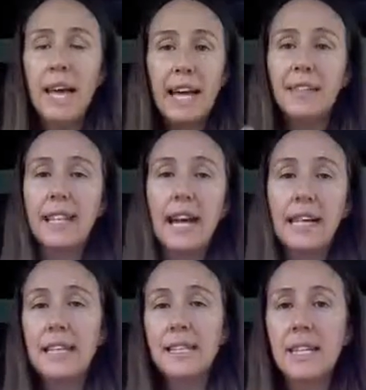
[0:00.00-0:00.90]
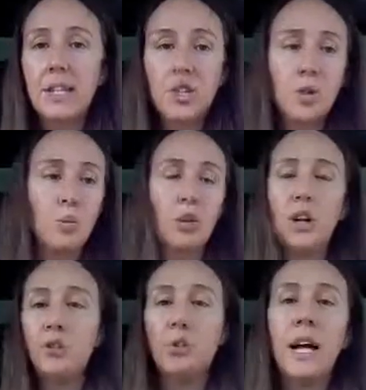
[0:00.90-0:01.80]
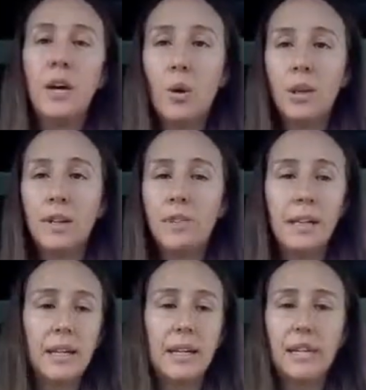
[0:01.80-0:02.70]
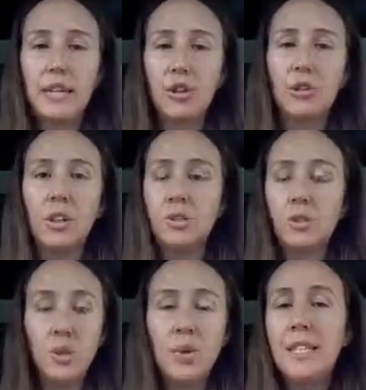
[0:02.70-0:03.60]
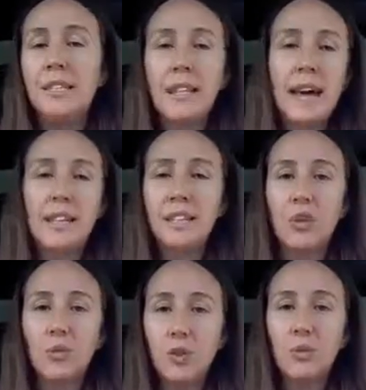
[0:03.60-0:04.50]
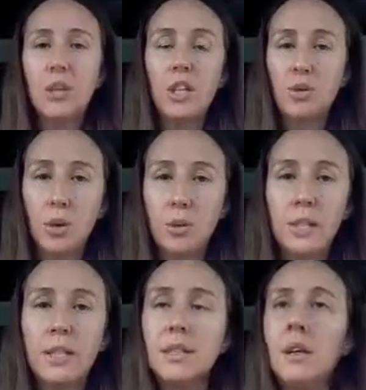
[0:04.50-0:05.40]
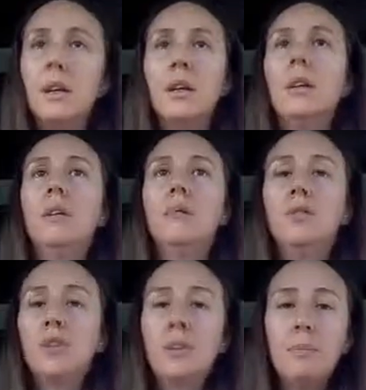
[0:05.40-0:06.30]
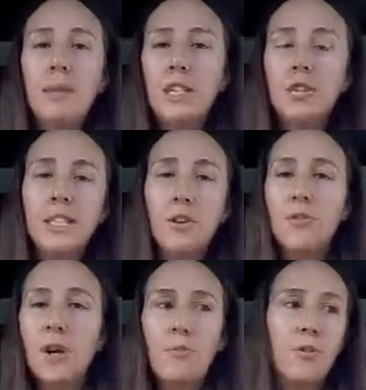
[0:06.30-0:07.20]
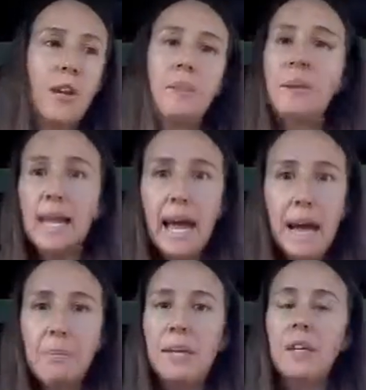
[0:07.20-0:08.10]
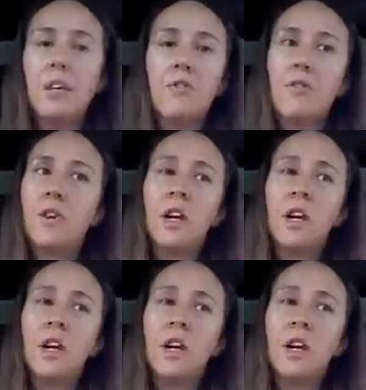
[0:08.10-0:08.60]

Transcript: Anxiety and tension will underlie all of it, and you're going to tune into that, and it's going to feel really gross. You're going to beat yourself up for not being happy enough.